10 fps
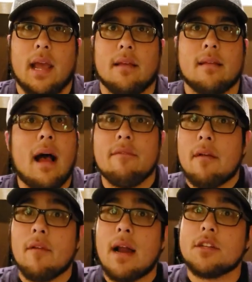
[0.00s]
is, I've
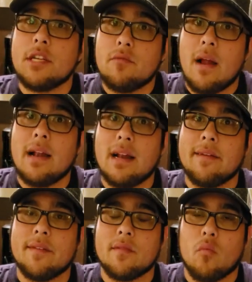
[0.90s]
never actually read any
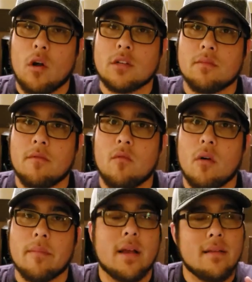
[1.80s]
of his works
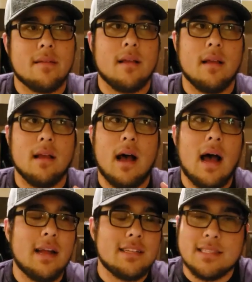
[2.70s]
before because
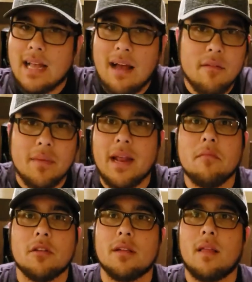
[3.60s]
I just haven't been
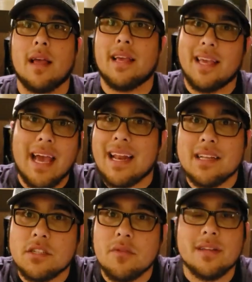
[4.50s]
able to like get
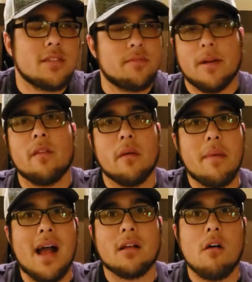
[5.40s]
into it. It's just been on the
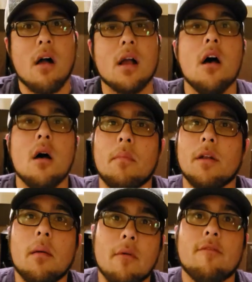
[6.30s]
backlog. But
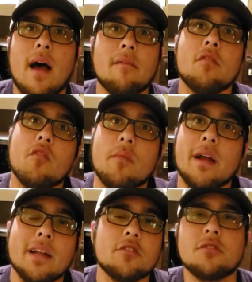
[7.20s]
number five is super
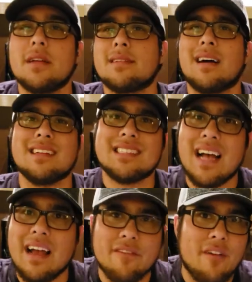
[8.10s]
interesting. It's got
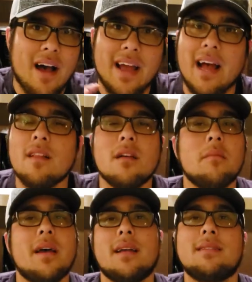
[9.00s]
sci-fi
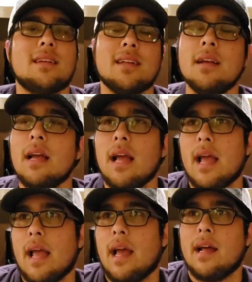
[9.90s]
elements and
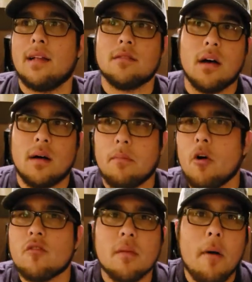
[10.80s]
and uh,
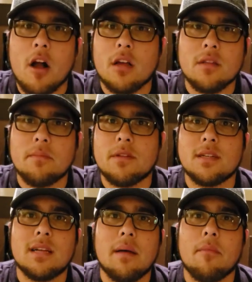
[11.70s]

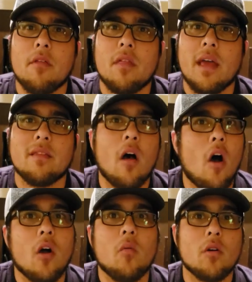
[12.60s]
post-apocalyptic type of thing. The
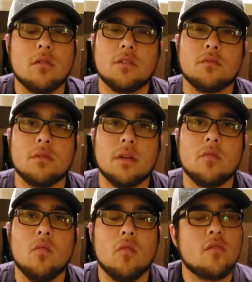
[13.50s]
artwork looks really
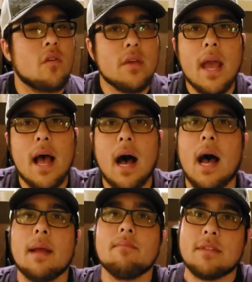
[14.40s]
cool. So yeah,
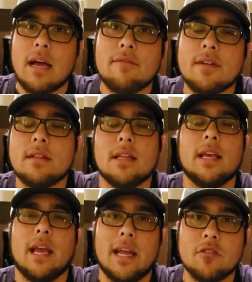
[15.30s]
I'm
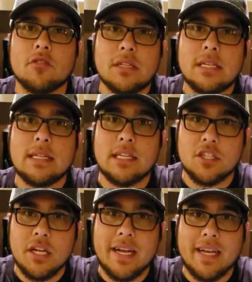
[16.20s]
definitely interested to
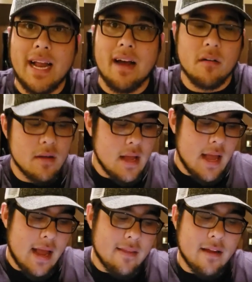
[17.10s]
check it out.
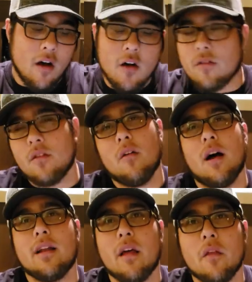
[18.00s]
And then also
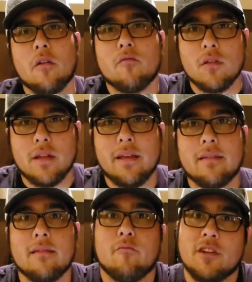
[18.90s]
another
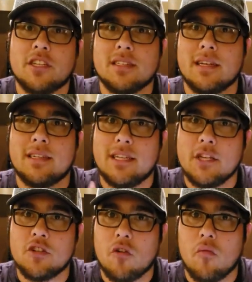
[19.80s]
release, which is a
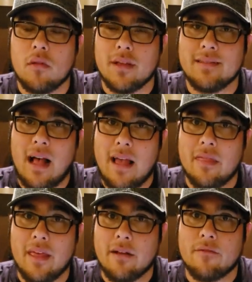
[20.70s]
digital release, I
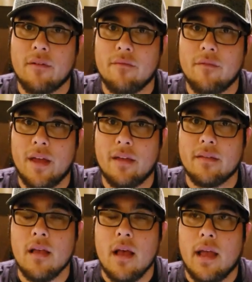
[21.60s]
think, from
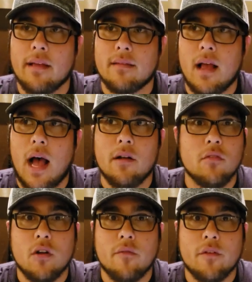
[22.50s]
Viz. It's, I don't
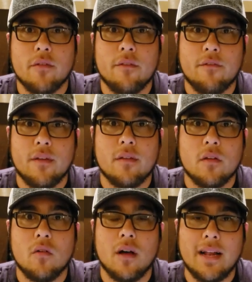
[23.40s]
know if there's a
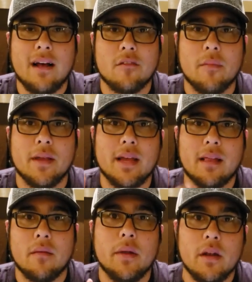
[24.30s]
physical announcement
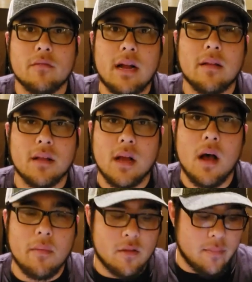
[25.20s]
yet. Let me know down in the
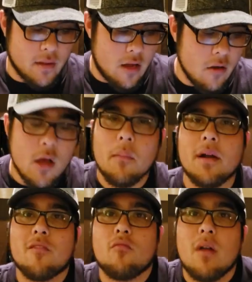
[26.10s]
comments below, but
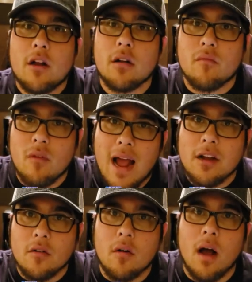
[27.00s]
it's Record of
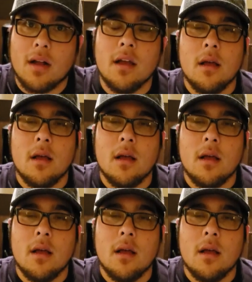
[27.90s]
Ragnarok.